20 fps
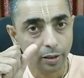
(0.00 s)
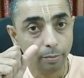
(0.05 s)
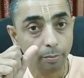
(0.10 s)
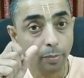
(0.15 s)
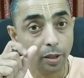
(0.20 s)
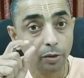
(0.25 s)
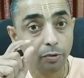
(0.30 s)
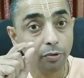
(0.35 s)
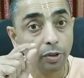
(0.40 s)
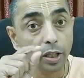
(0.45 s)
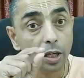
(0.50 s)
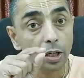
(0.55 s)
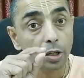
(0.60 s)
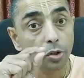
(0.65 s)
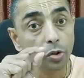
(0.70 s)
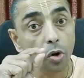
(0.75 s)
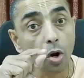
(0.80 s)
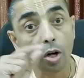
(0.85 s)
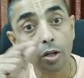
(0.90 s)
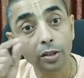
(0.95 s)
But we are
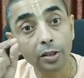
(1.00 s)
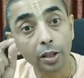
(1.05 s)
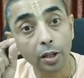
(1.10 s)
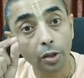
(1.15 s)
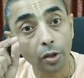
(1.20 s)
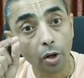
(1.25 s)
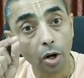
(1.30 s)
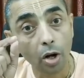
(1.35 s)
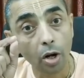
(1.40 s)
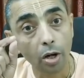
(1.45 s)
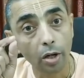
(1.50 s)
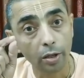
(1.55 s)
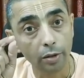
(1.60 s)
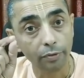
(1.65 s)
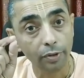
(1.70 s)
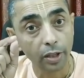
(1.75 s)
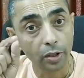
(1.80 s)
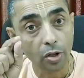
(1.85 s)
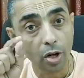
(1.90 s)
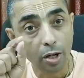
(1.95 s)
not the Lord.
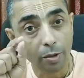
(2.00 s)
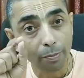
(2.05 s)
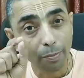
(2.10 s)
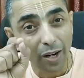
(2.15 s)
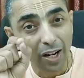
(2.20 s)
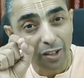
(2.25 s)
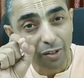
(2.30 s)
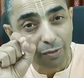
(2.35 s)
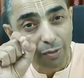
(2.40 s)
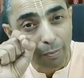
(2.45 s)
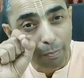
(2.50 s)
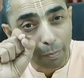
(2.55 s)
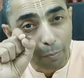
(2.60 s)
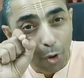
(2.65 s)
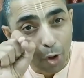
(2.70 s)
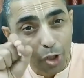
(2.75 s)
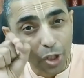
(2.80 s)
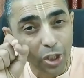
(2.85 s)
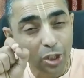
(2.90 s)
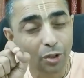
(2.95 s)
We are not part of the
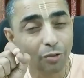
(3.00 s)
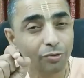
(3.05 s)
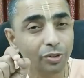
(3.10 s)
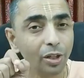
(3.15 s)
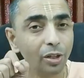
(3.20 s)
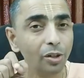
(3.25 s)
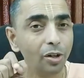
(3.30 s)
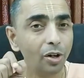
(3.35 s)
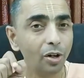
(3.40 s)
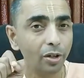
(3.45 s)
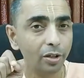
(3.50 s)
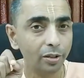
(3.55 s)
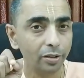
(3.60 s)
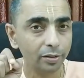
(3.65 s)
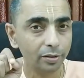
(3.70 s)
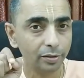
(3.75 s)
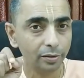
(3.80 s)
body of the Lord.